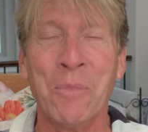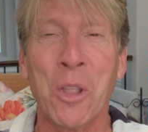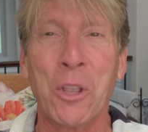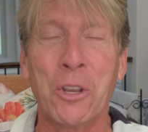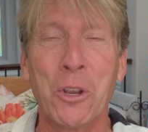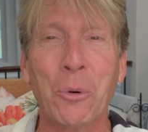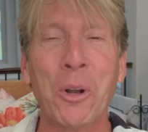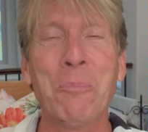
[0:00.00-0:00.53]

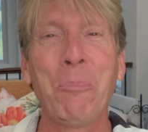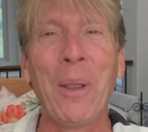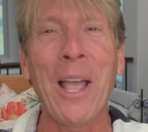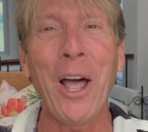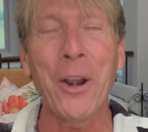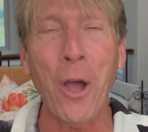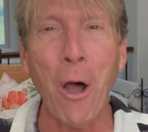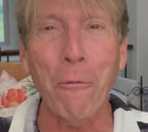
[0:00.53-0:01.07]
You wouldn't be
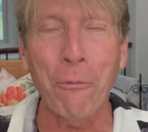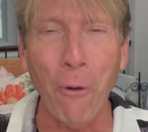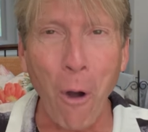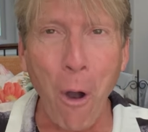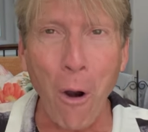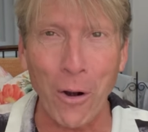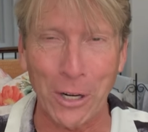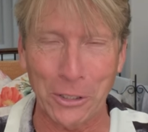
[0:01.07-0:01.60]
on all
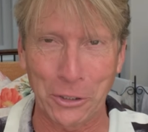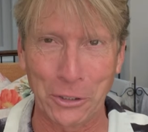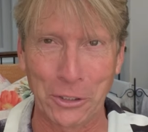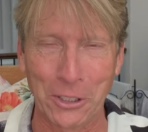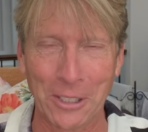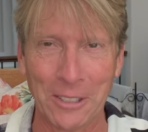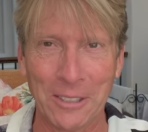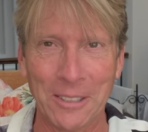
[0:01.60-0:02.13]
fours
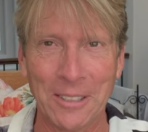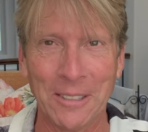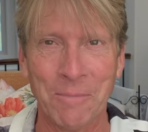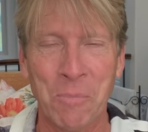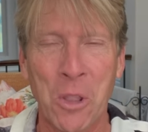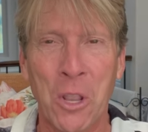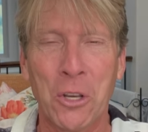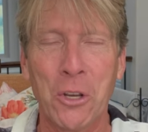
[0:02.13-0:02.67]

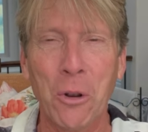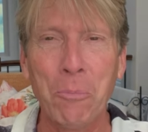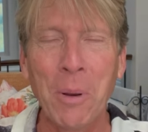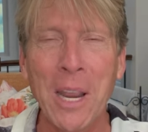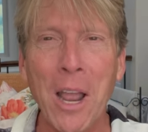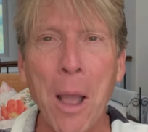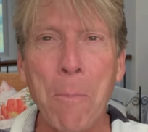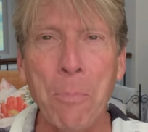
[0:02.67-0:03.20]
you'd
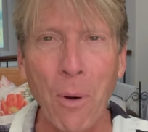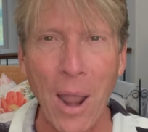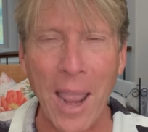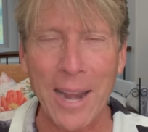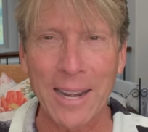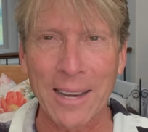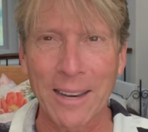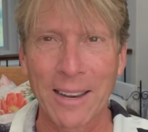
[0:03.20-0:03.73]
be
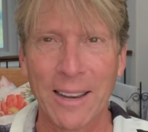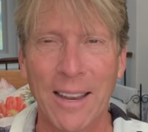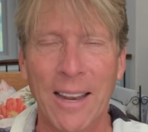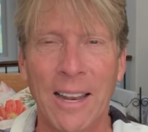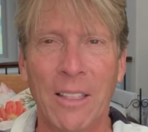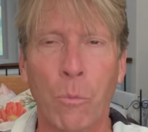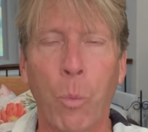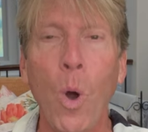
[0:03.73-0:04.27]
upright.
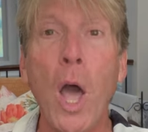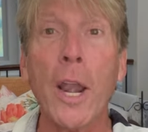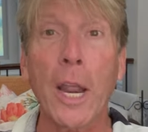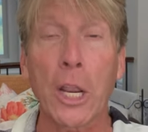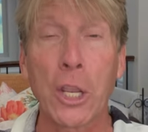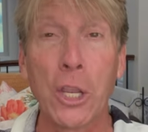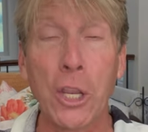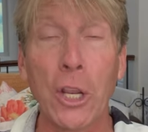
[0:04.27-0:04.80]
What a
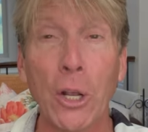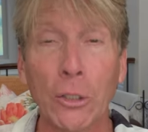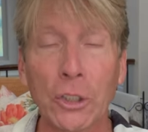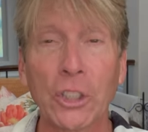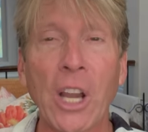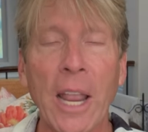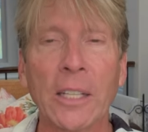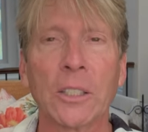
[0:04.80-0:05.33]
huge
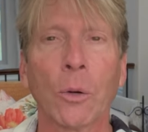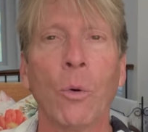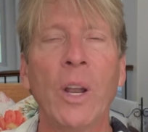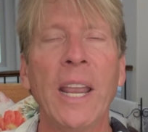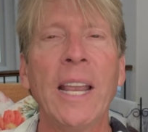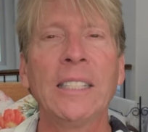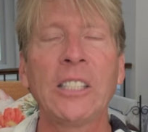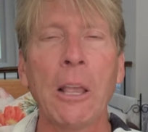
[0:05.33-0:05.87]
change.
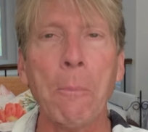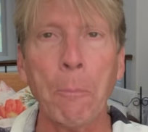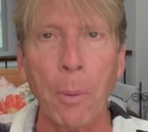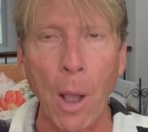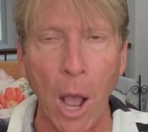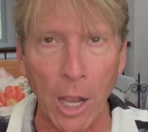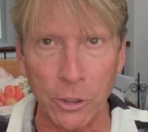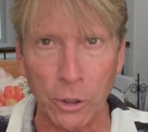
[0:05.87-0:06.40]
Is it
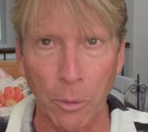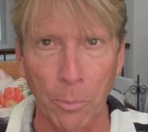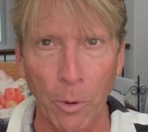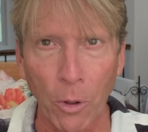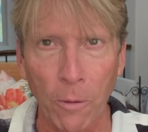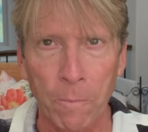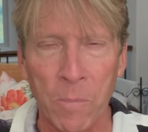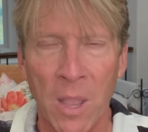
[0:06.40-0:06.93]

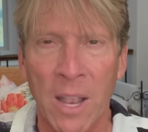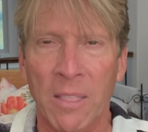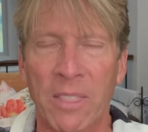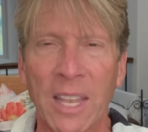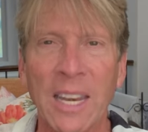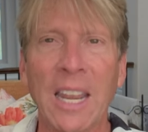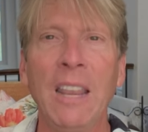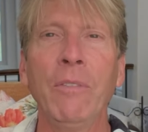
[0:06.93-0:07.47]
possible
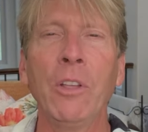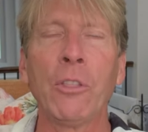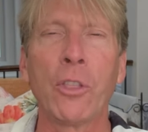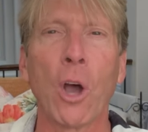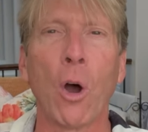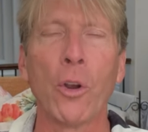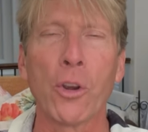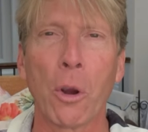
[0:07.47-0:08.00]
that even
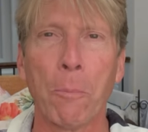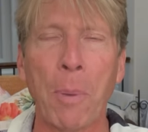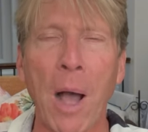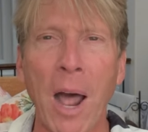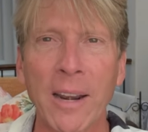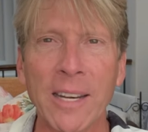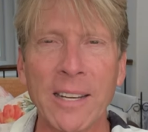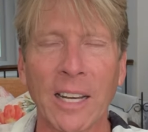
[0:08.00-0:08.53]
though your
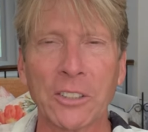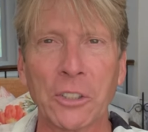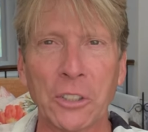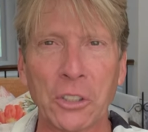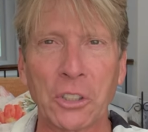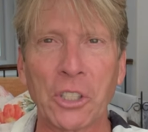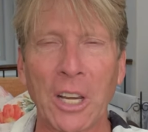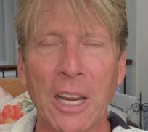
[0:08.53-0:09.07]
body doesn't
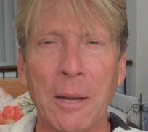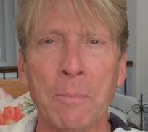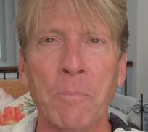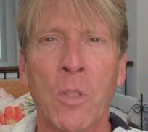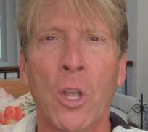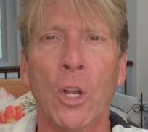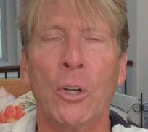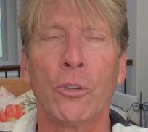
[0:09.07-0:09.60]

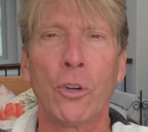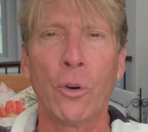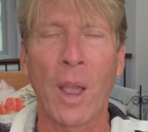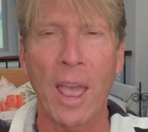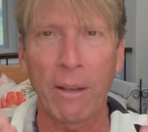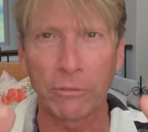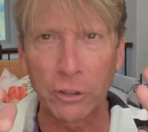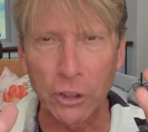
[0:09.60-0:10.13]
seem to
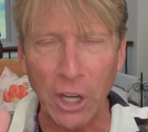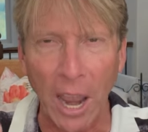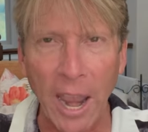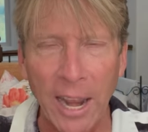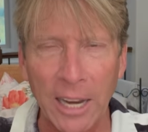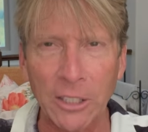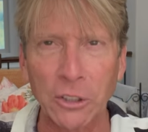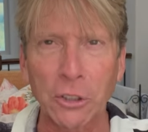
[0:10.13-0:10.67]
have
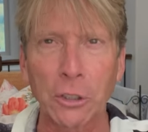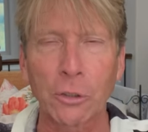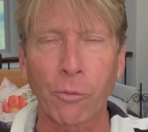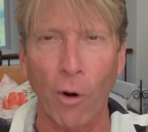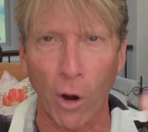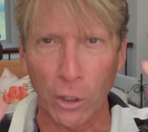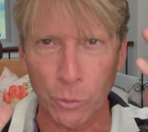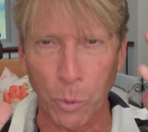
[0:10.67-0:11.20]
changed as
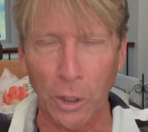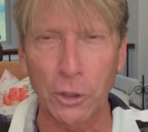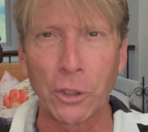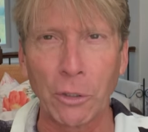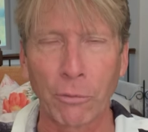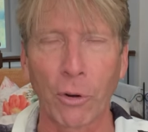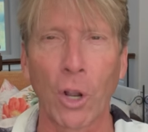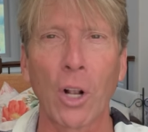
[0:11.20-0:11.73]
far as what
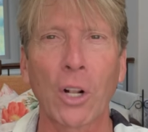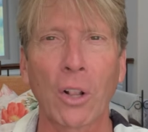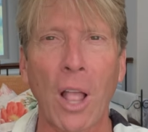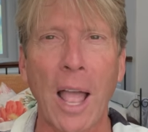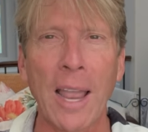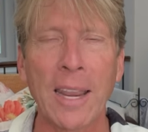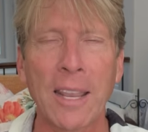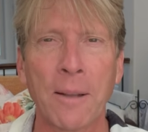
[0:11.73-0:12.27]
you've looked
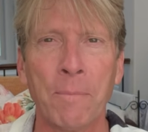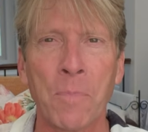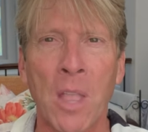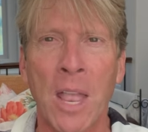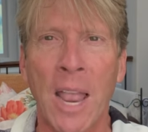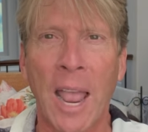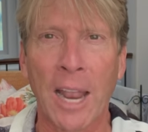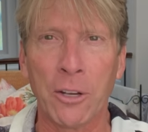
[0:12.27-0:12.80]
like,
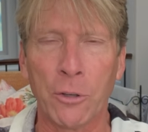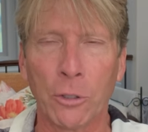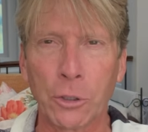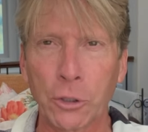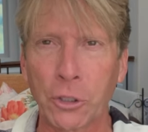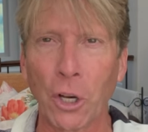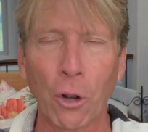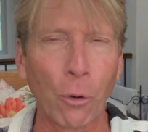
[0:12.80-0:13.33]
and you
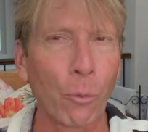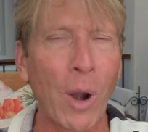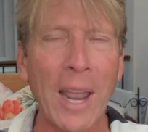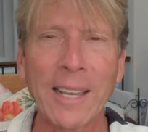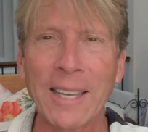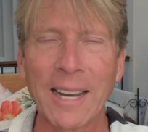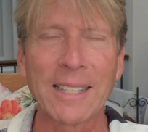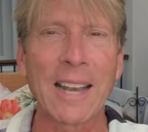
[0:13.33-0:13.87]
still
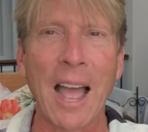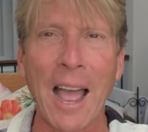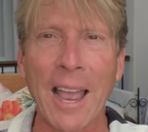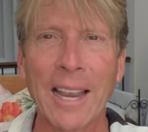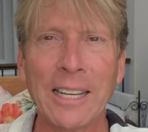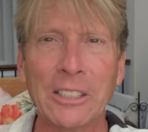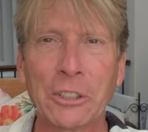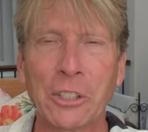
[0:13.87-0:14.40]

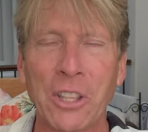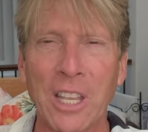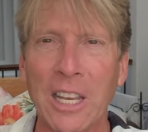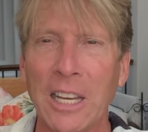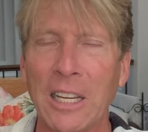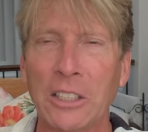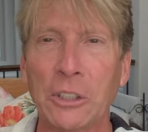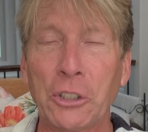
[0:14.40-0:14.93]
recognize
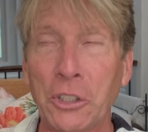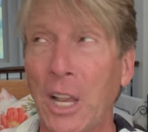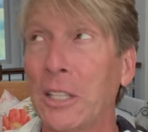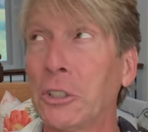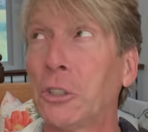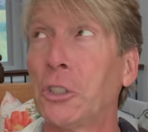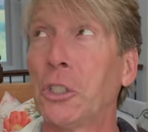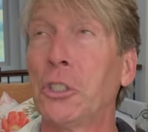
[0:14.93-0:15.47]
the
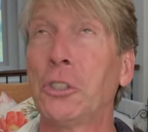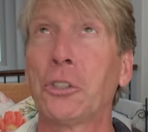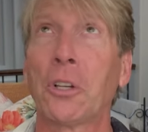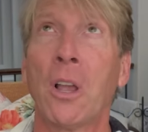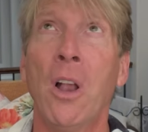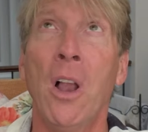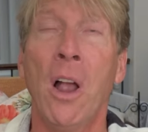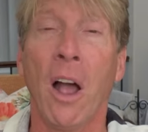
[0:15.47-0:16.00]
senses
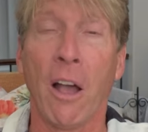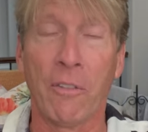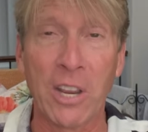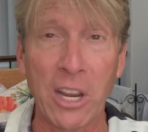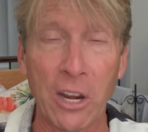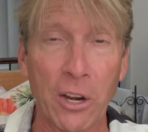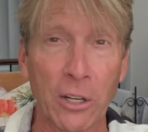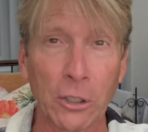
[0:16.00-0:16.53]
of
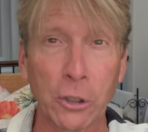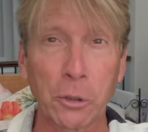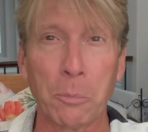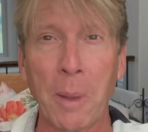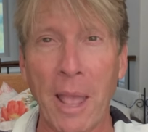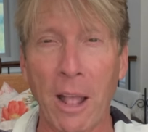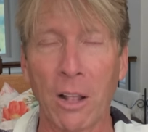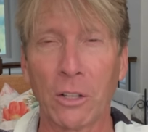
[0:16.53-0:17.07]
hear,
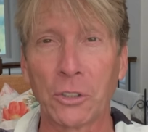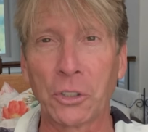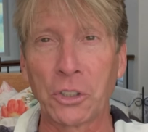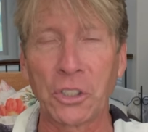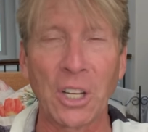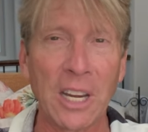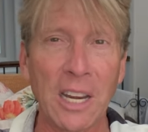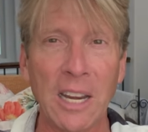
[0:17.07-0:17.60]
smell,
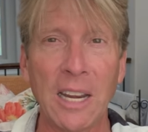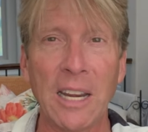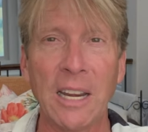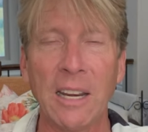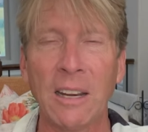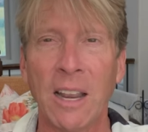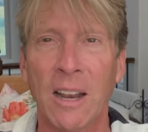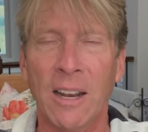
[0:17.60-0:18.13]

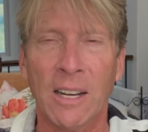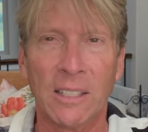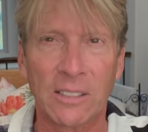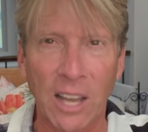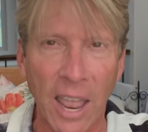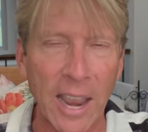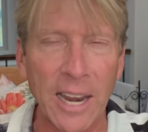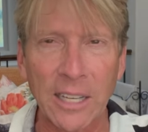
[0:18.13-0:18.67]
see,
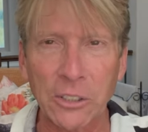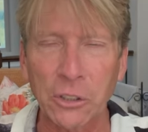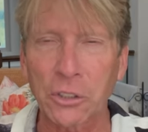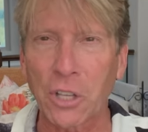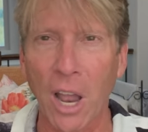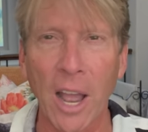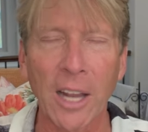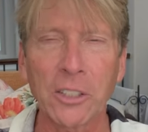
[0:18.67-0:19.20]
taste,
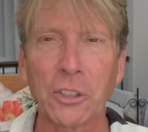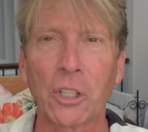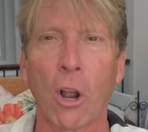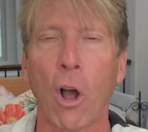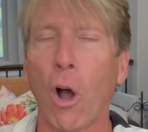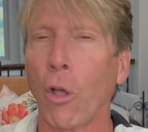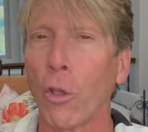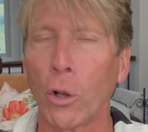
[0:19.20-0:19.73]
touch,
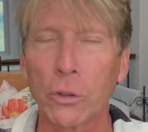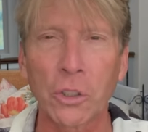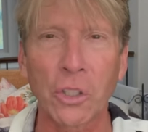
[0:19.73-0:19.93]
all those